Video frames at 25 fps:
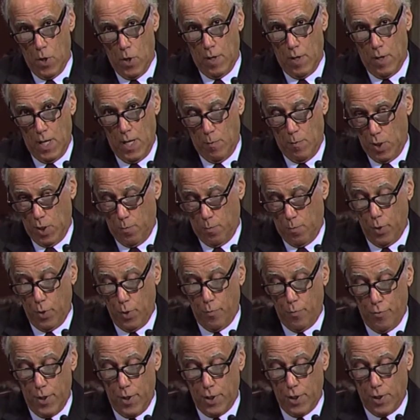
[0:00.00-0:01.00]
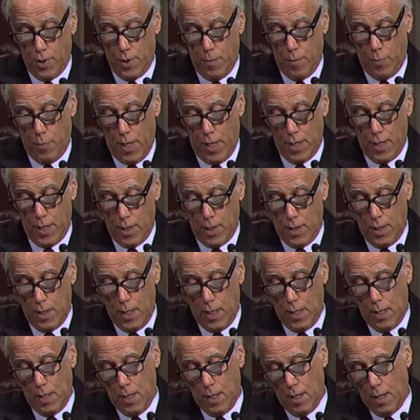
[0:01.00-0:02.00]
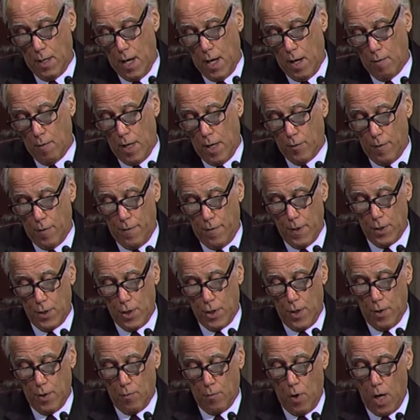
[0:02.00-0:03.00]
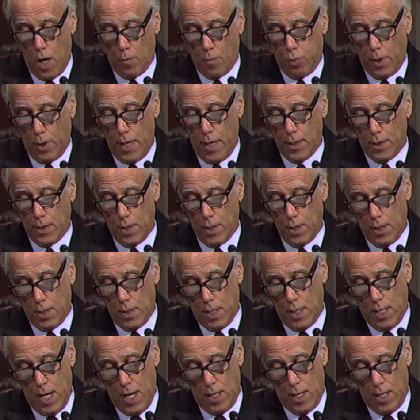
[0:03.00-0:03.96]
mirror image blueprints, placing the uh, retrofits in the wrong places.